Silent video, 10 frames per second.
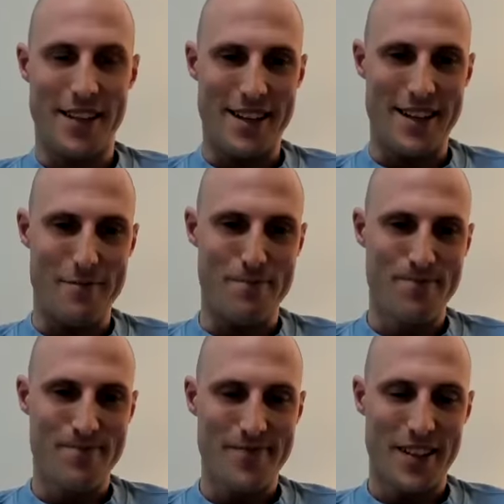
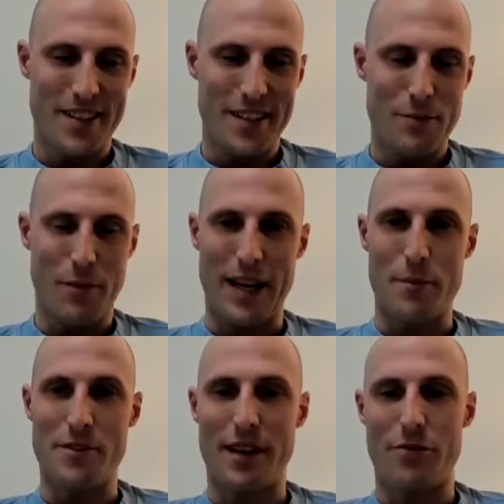My name
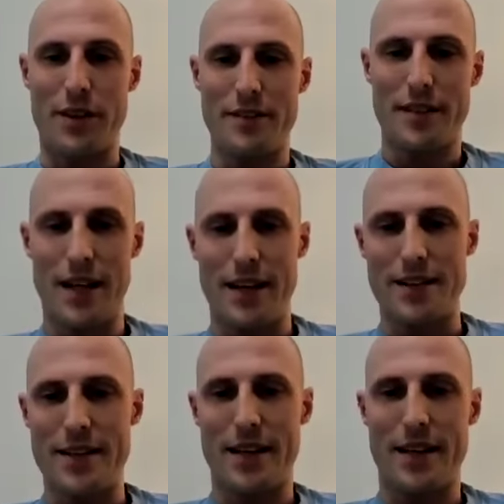is Staffan, and